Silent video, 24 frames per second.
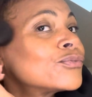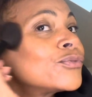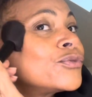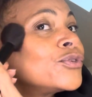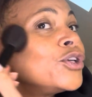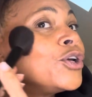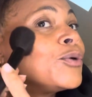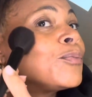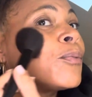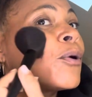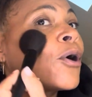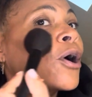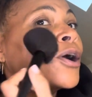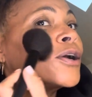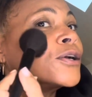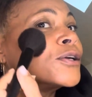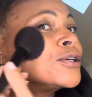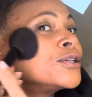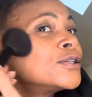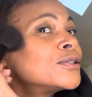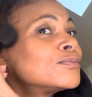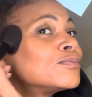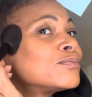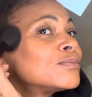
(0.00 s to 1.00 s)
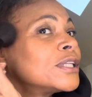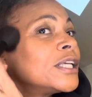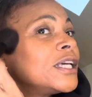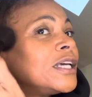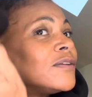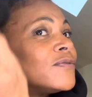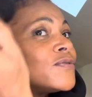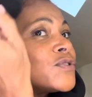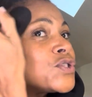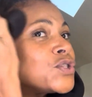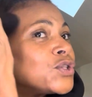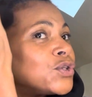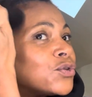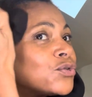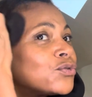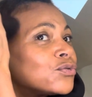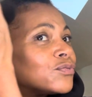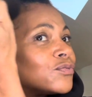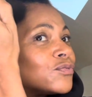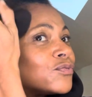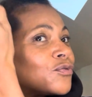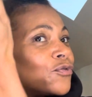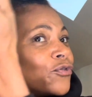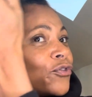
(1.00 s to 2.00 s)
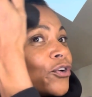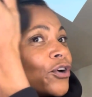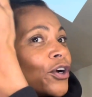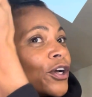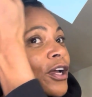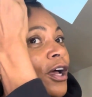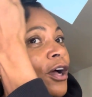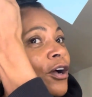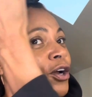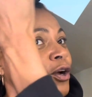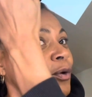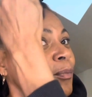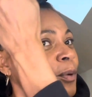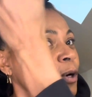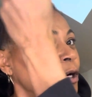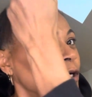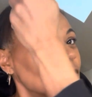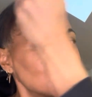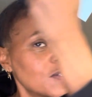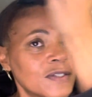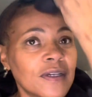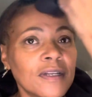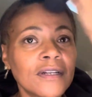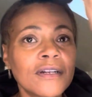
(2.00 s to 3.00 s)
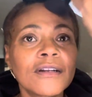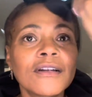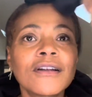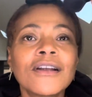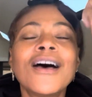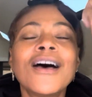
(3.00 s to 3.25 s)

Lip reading: your partner leaves you for a younger person.